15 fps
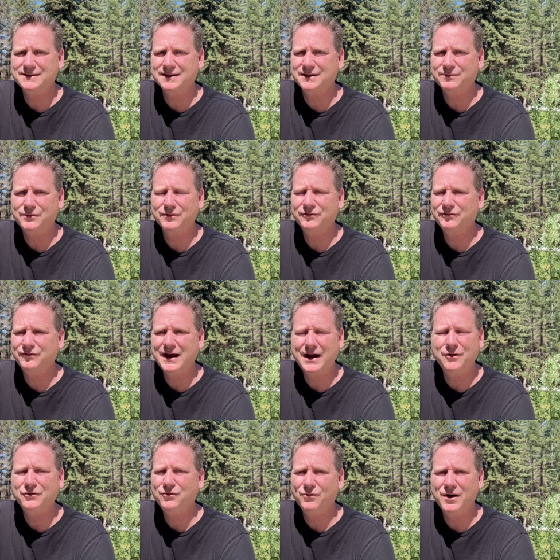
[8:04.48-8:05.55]
in
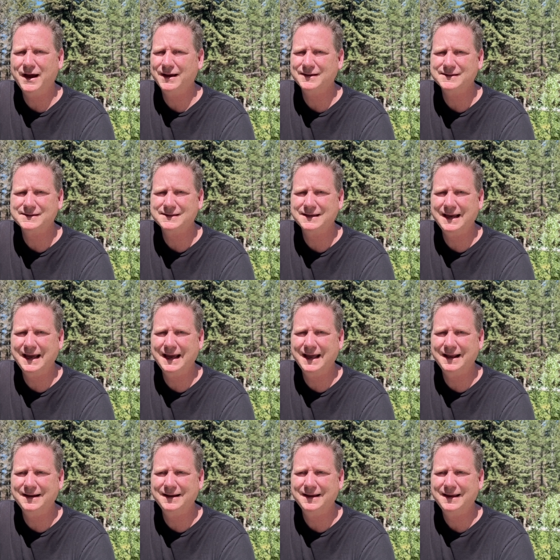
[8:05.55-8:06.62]
profound ways.
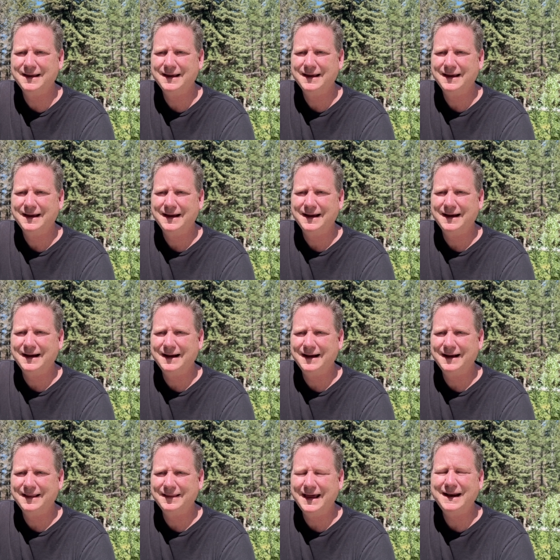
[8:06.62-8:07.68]
And
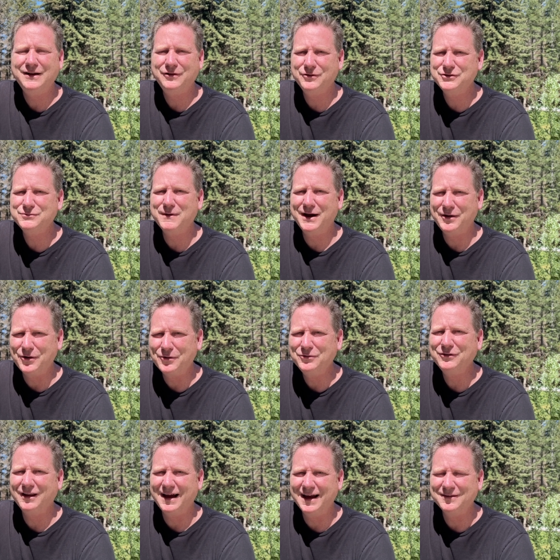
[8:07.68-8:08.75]
uh, that includes my
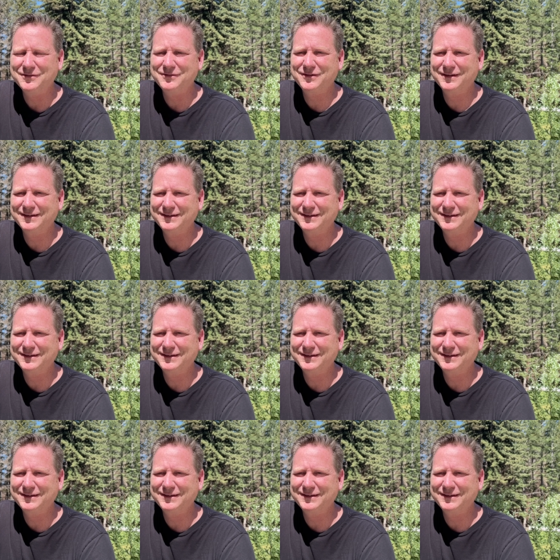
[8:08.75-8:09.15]
own life uh,